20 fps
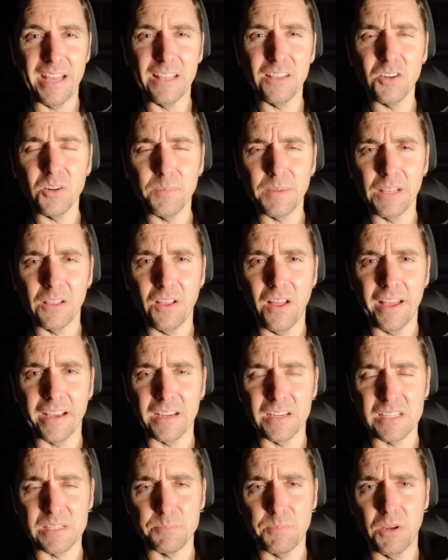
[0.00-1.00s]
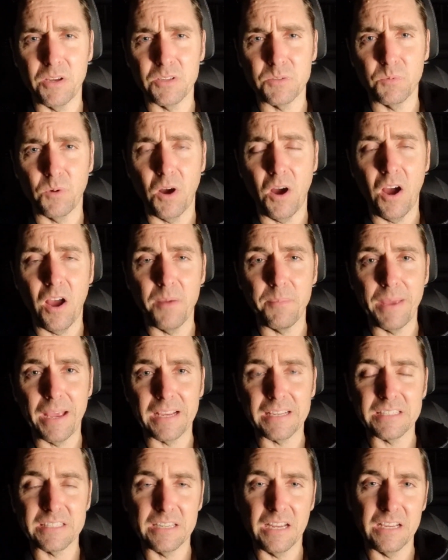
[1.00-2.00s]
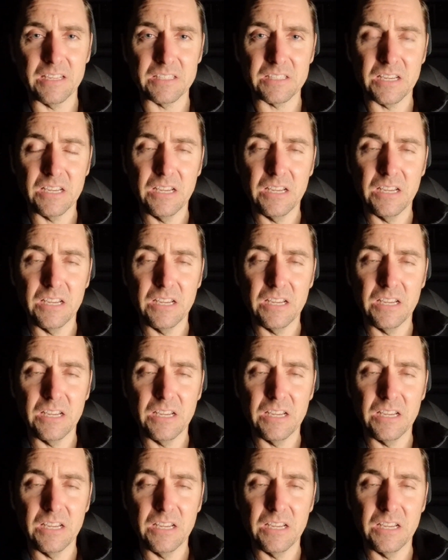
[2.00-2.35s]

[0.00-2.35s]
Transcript: a little bit like, I suppose, what IMAX does